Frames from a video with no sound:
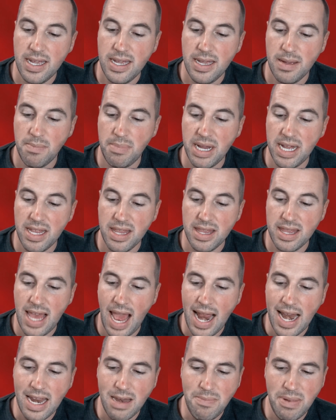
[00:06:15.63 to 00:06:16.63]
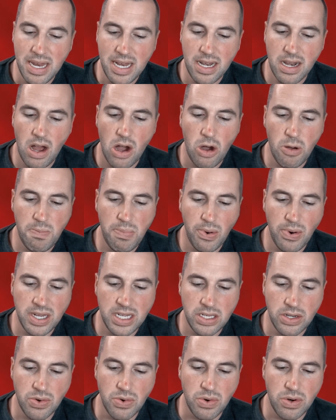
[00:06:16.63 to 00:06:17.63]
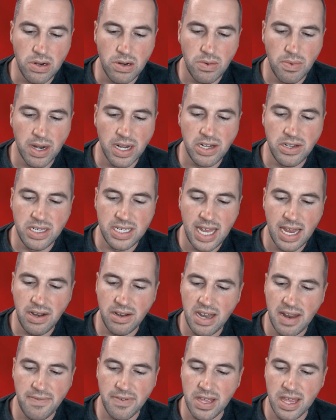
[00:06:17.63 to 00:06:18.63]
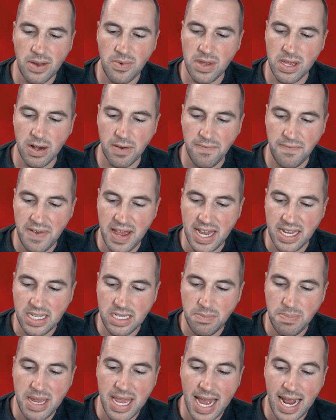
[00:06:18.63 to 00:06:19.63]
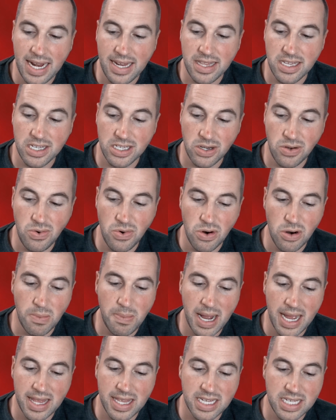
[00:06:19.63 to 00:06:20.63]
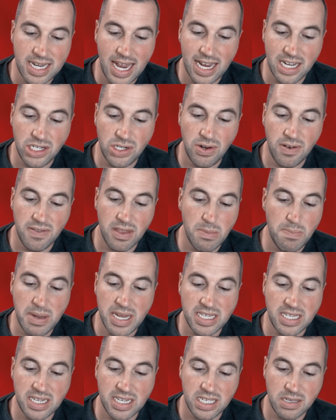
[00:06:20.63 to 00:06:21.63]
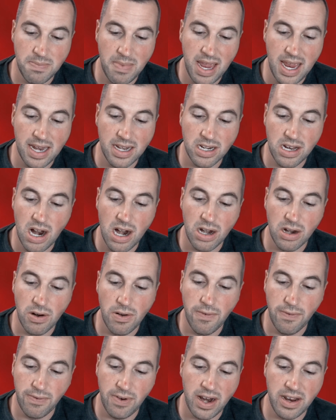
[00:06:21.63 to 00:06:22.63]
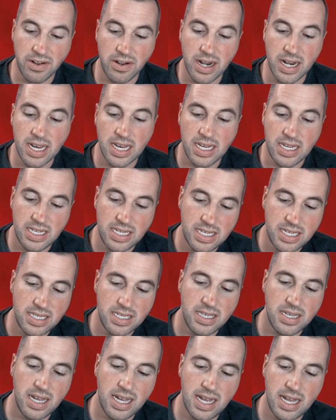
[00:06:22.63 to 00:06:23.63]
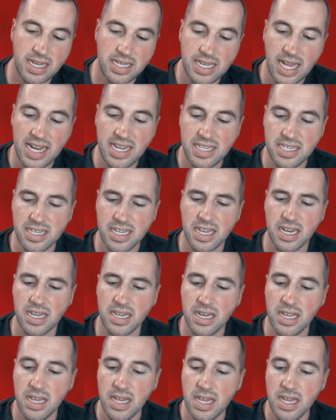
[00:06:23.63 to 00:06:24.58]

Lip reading: But that had been an all-boys school, where you settled everything with your fists behind the school by the statue of the businessman Carl Friedrich Teitgen.